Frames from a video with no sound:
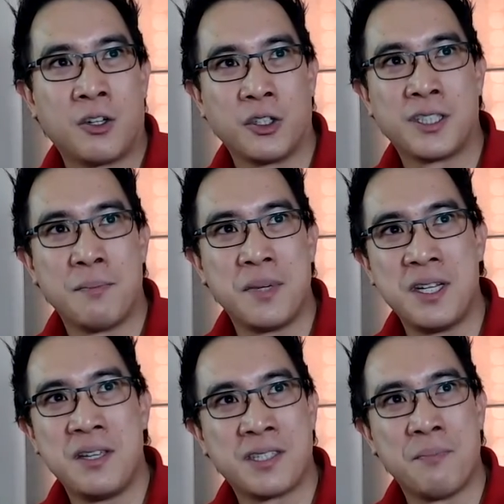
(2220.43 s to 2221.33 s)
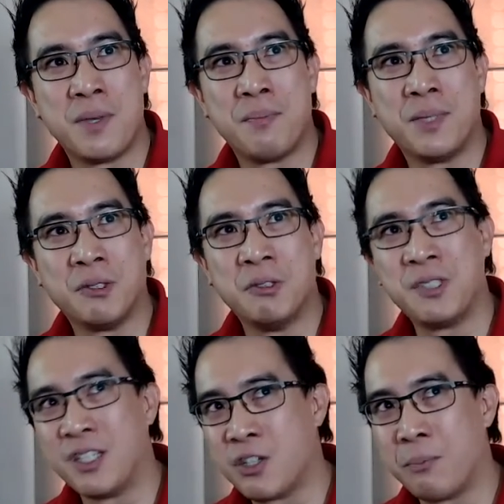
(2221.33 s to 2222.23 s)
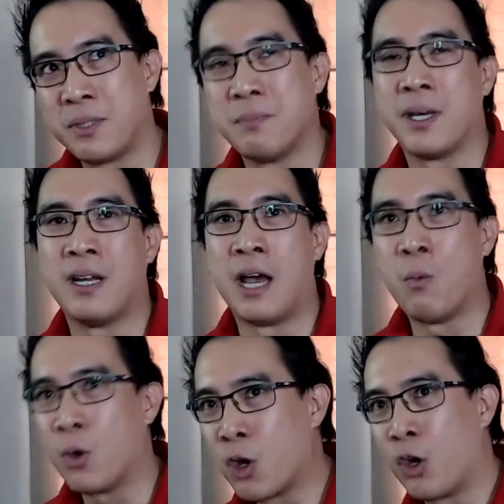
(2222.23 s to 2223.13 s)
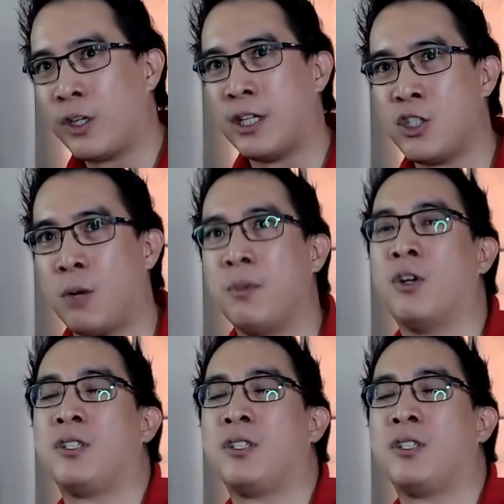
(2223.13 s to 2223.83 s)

cause some people to lose their jobs, but I won't call that job